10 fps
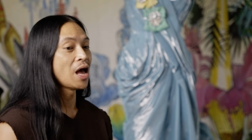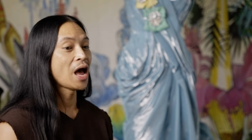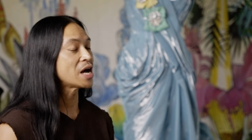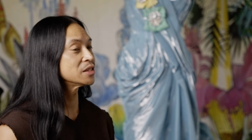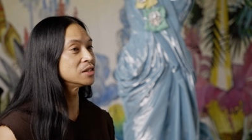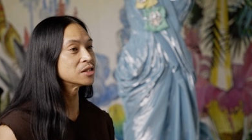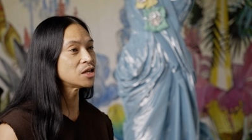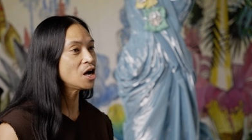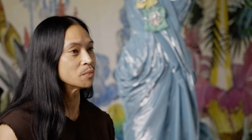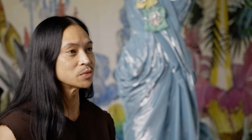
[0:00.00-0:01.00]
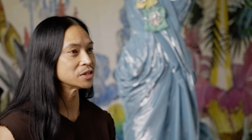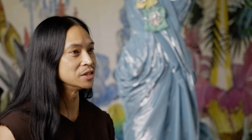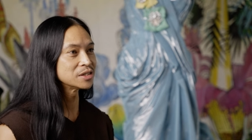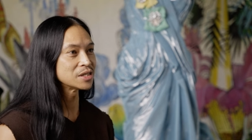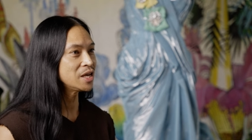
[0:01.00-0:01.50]
hasn't stopped
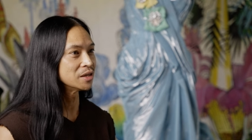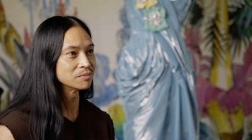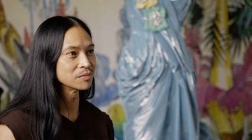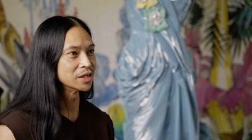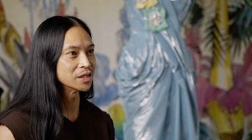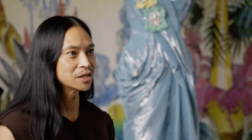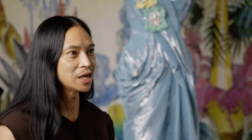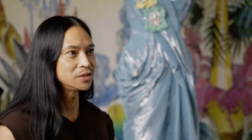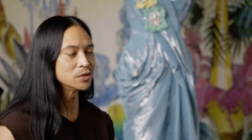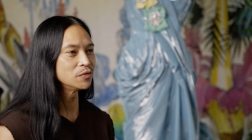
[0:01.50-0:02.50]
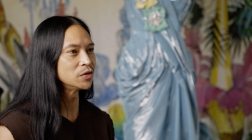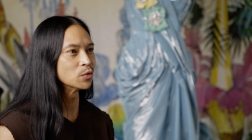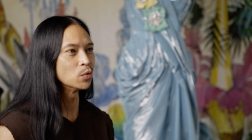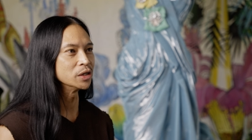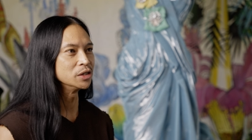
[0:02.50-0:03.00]
since then. Like I don't even know
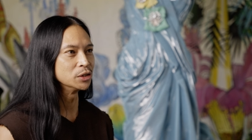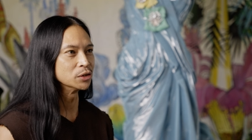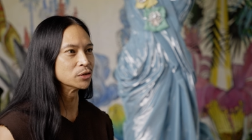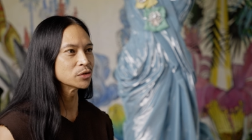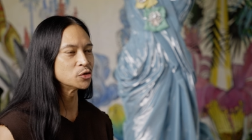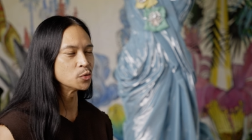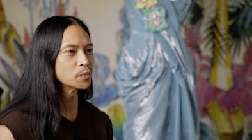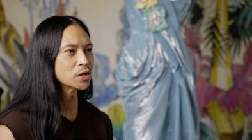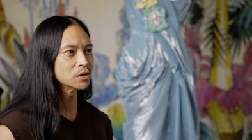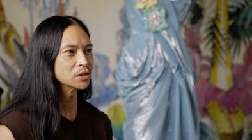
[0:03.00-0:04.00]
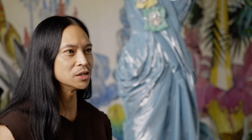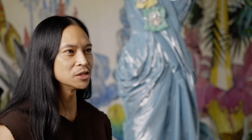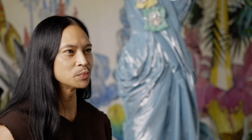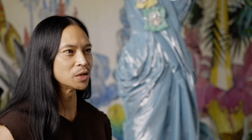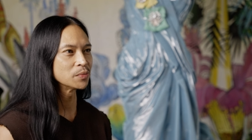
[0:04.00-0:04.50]
what year Supermodel
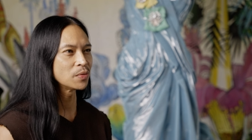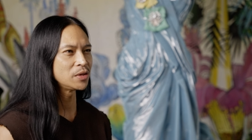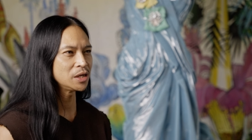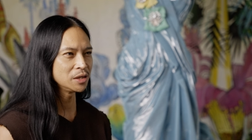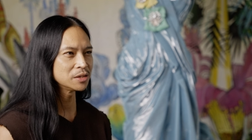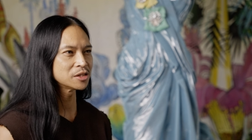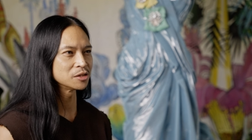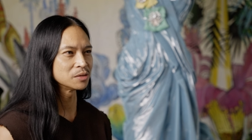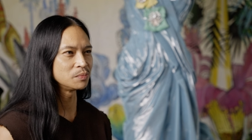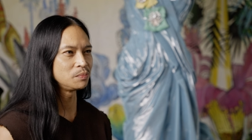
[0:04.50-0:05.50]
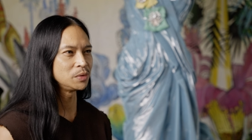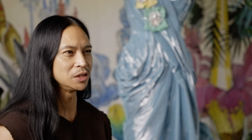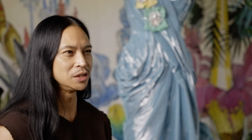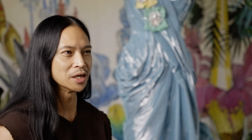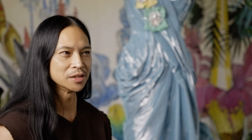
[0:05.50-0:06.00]
is, but I think it's gonna
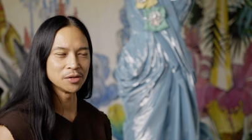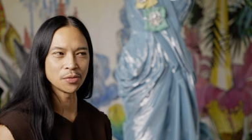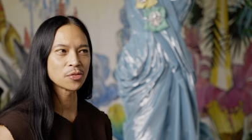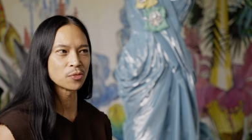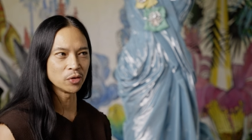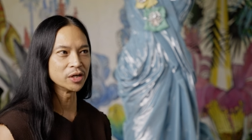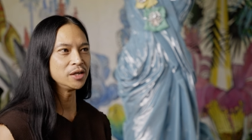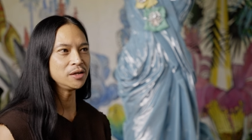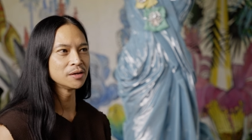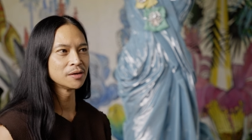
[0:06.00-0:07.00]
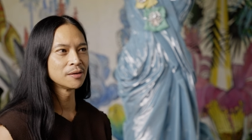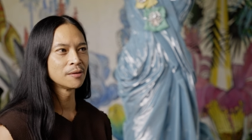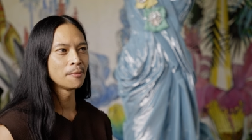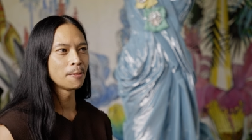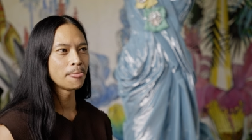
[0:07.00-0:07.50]
be 93.
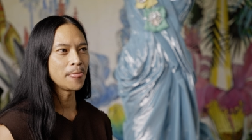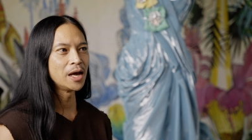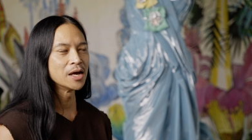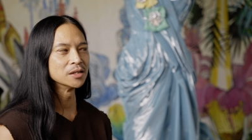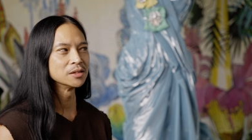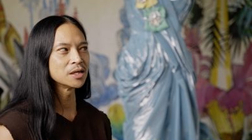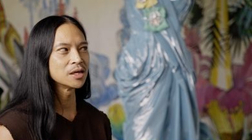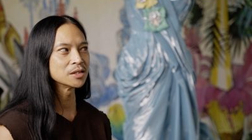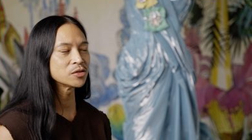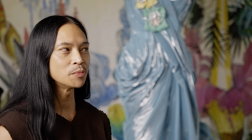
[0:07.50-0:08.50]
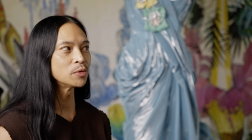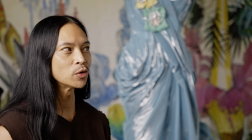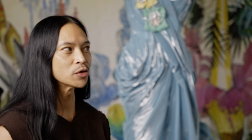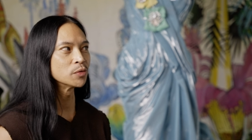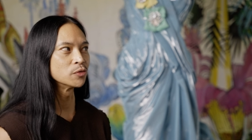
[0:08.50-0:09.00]
And uh, so I've been
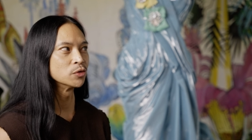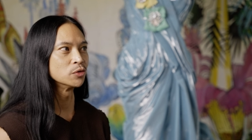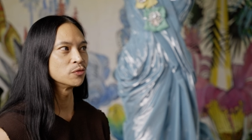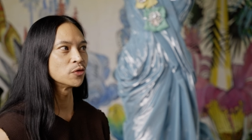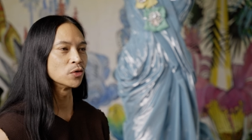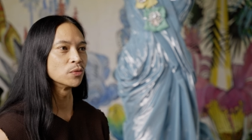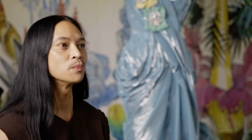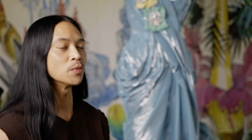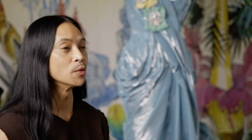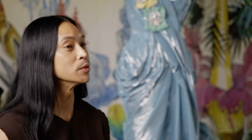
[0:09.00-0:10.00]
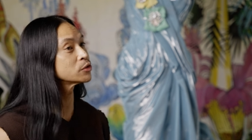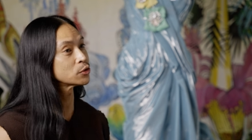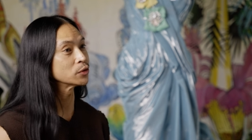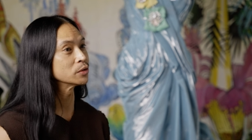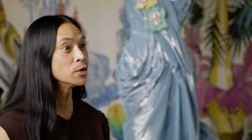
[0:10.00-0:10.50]
working with Ru for almost
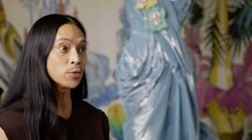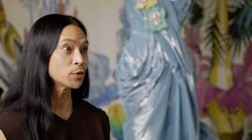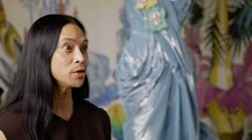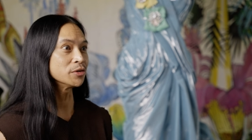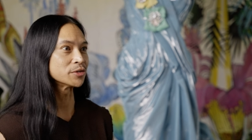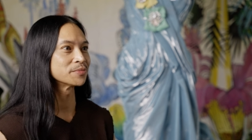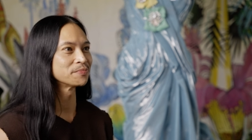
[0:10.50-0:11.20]
30, no, 30 years.